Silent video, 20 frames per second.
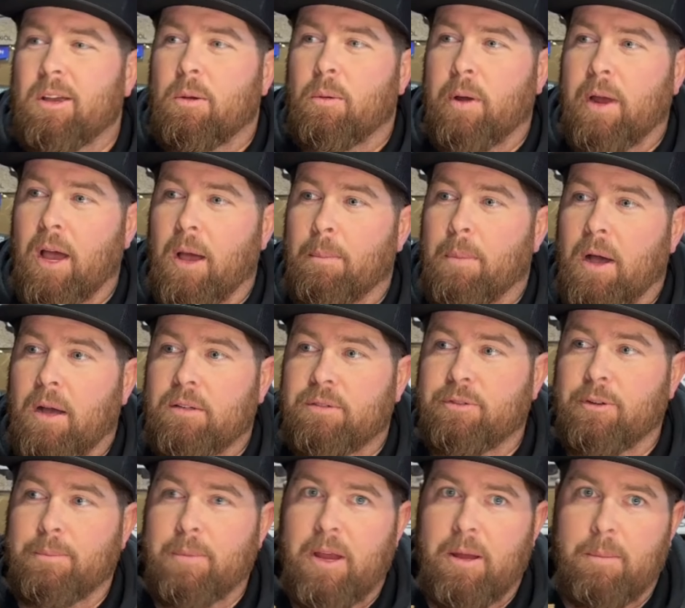We got a box
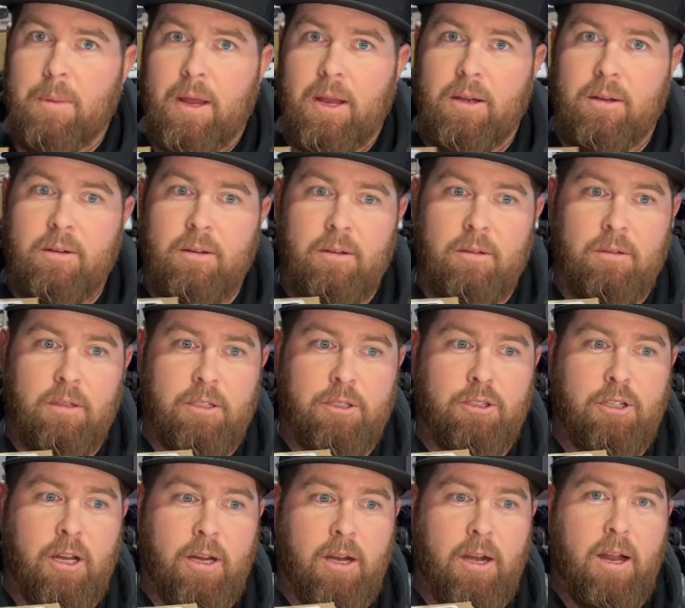from A-Main. Let's
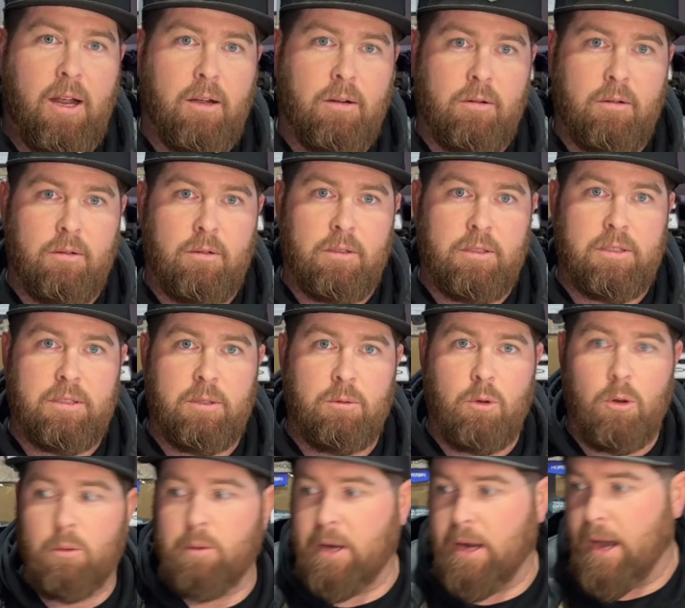check it out. Let's see what we